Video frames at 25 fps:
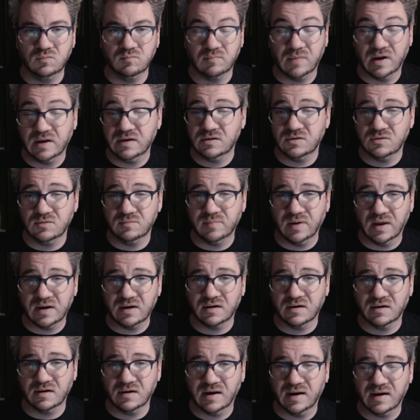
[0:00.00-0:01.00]
might do
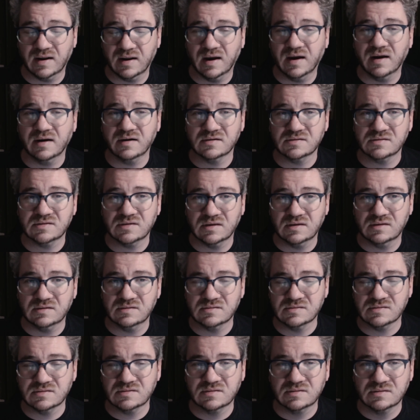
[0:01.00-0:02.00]
better at a higher
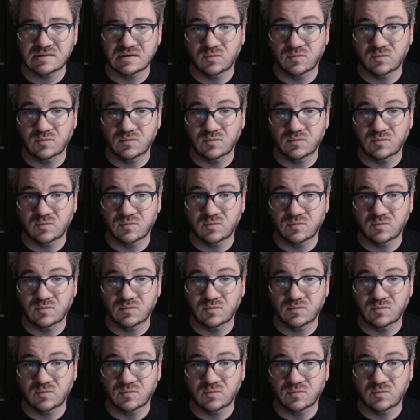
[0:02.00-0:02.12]
sens,